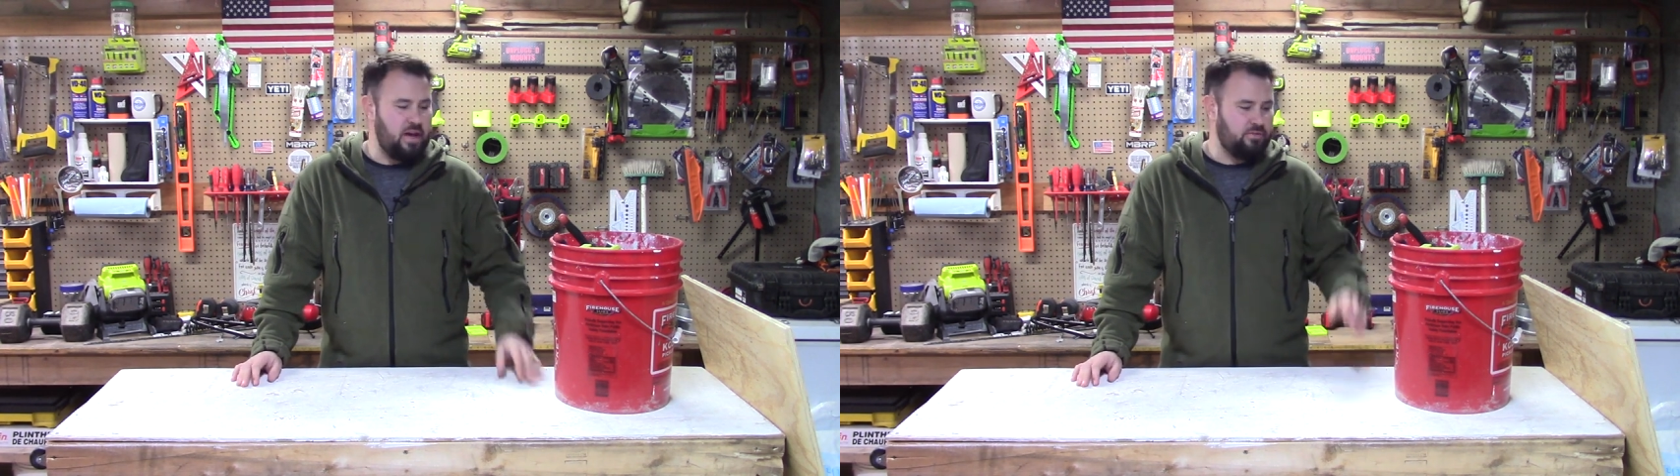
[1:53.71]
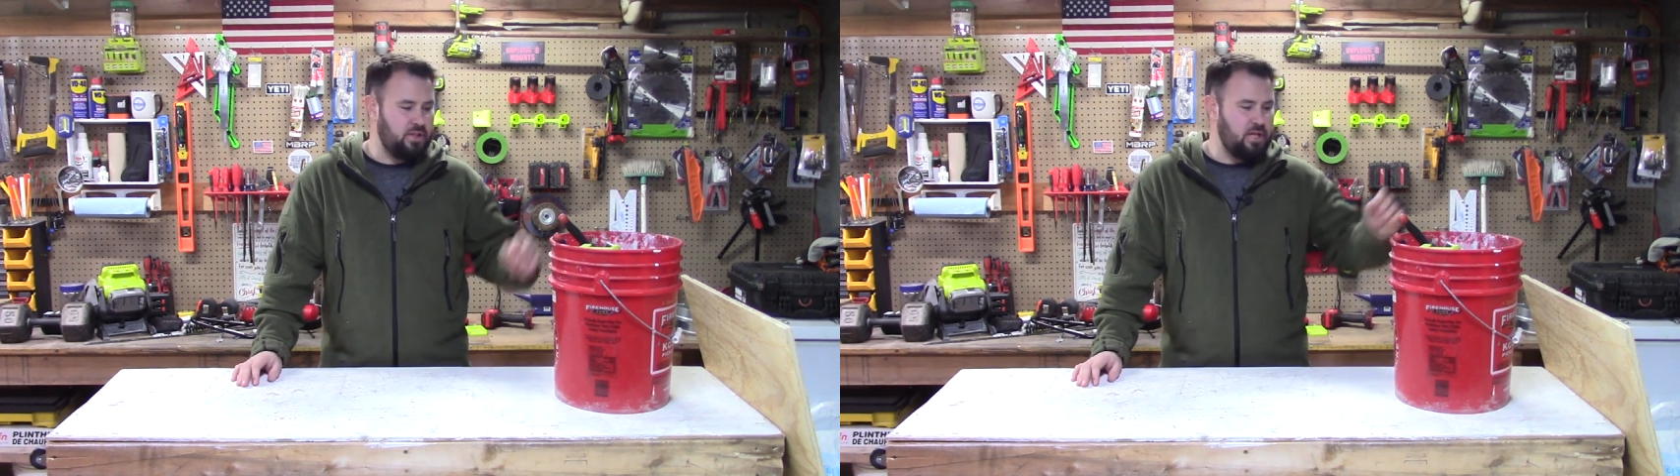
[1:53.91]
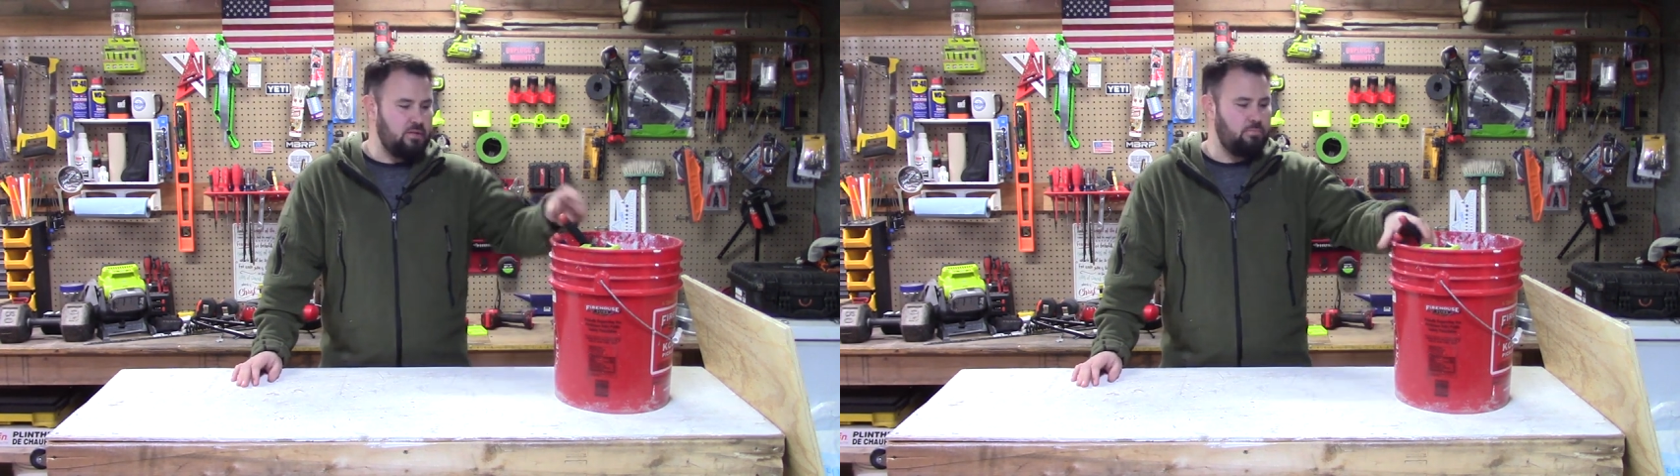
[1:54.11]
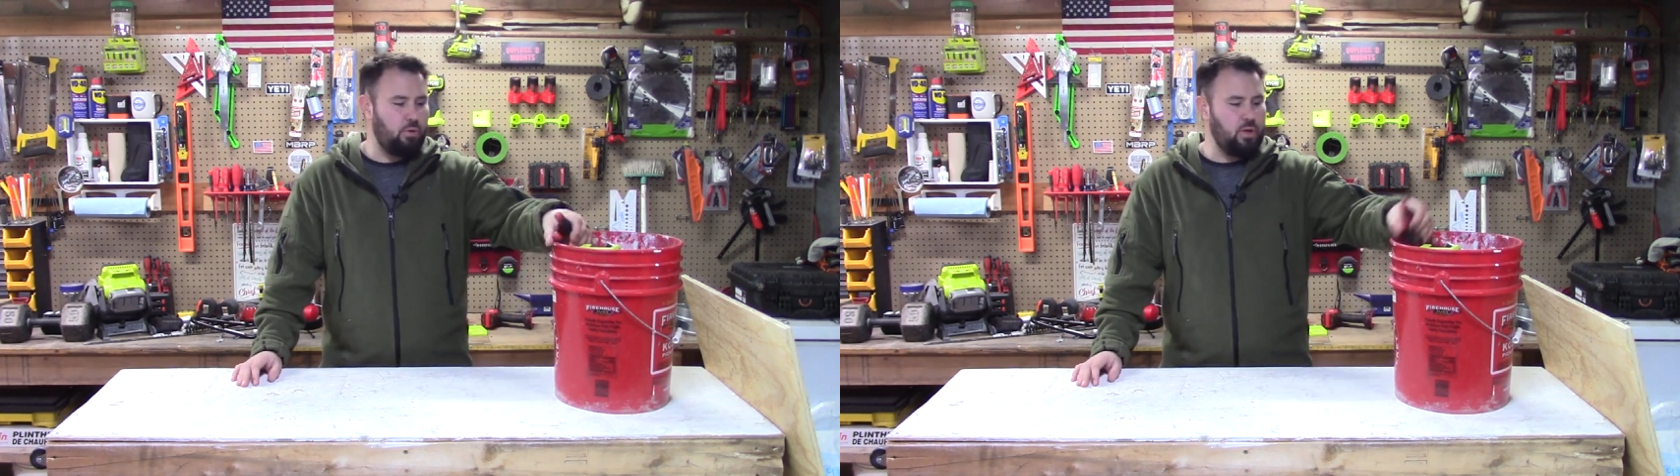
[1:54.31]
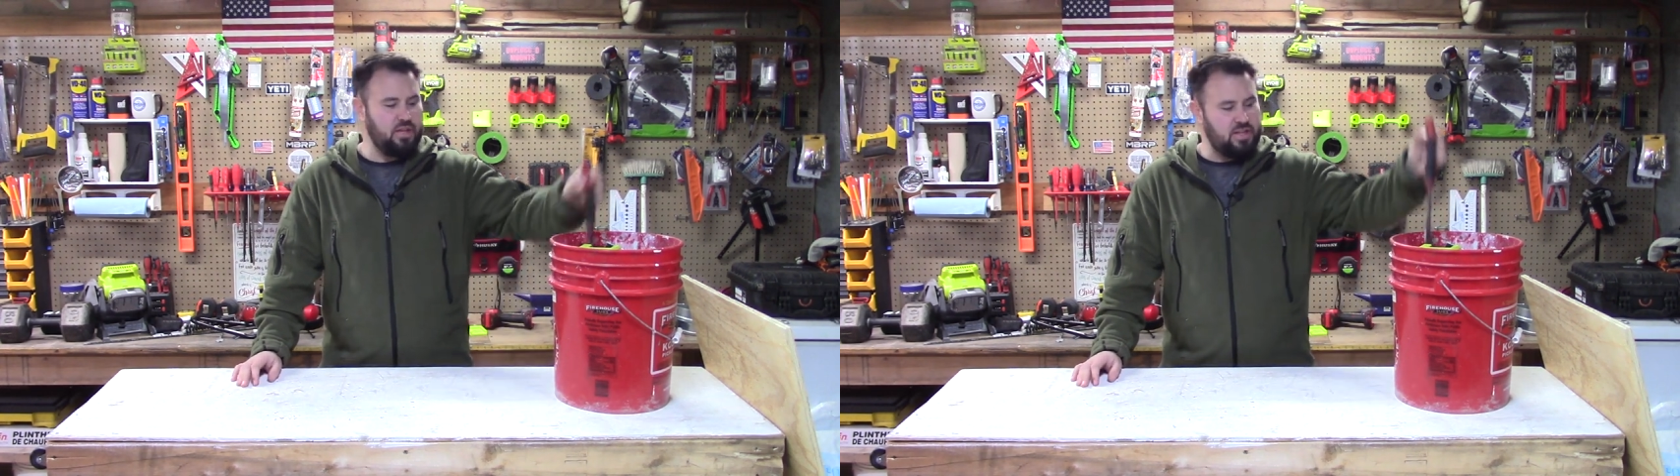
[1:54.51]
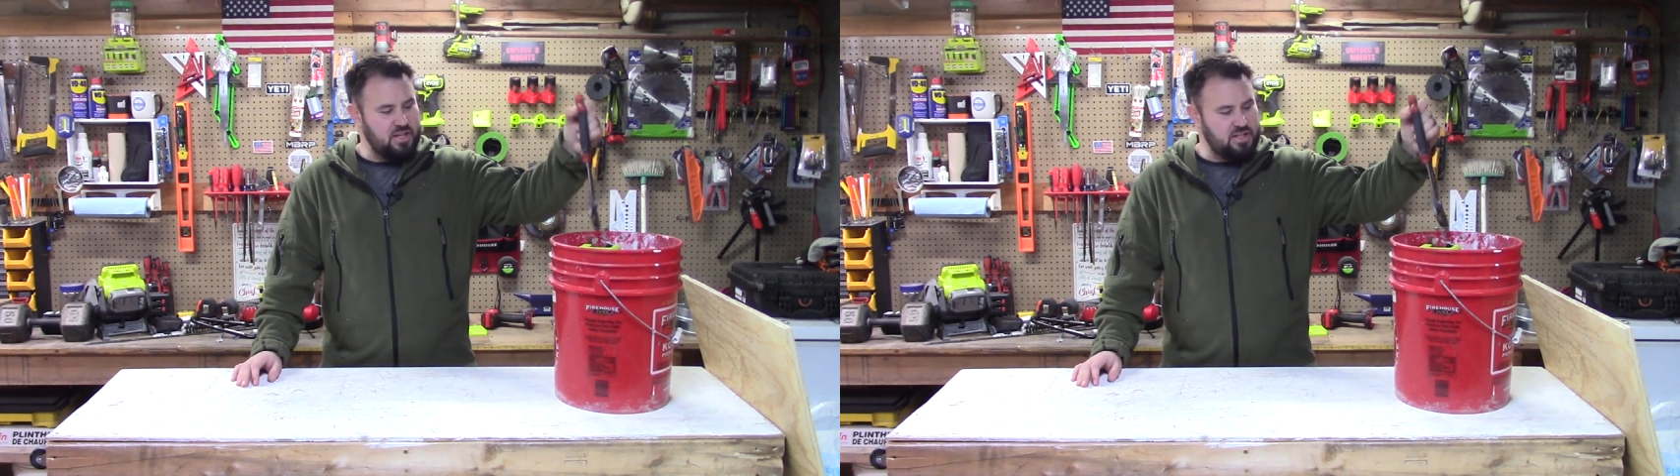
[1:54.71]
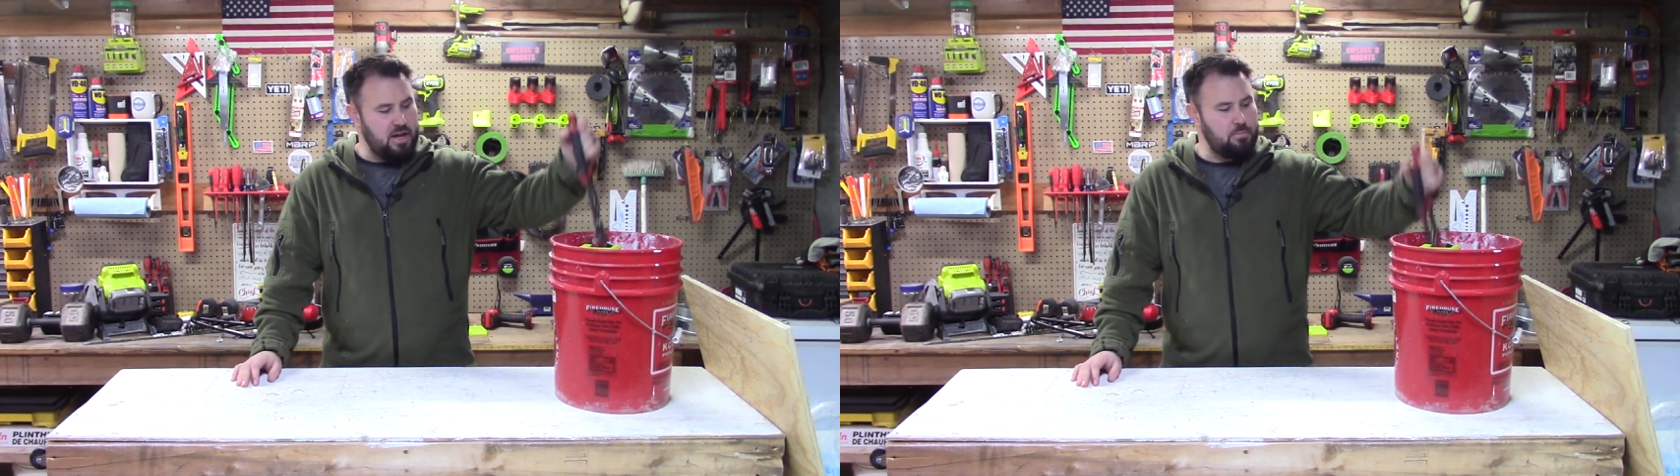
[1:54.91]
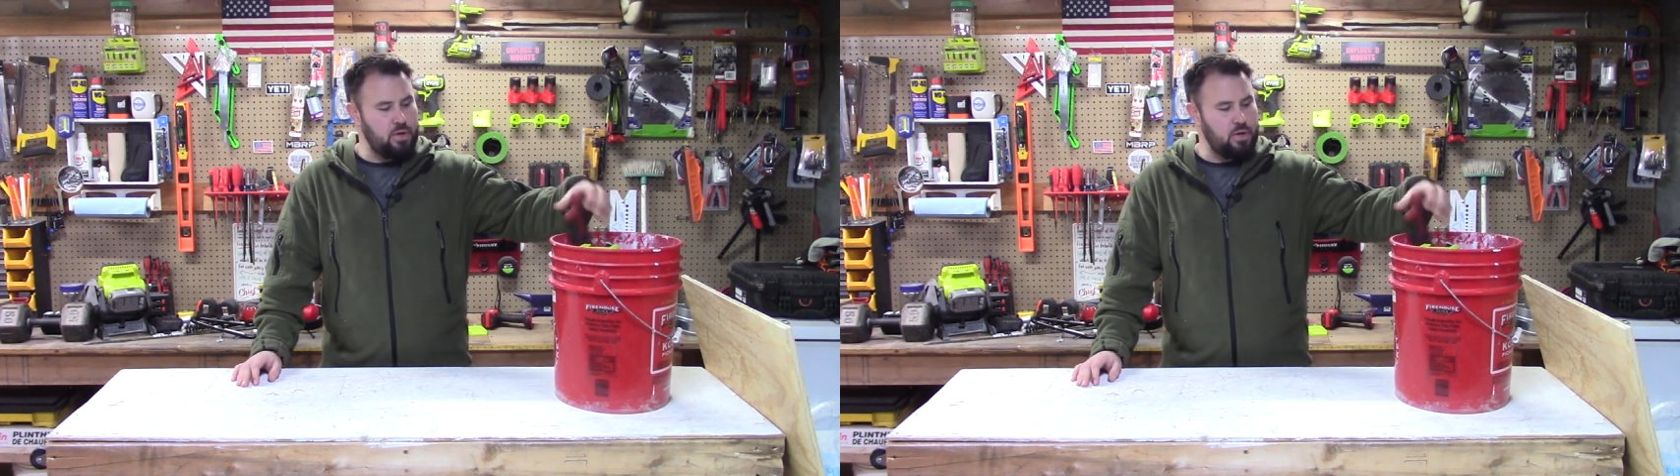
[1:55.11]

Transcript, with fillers: have to keep pulling things out,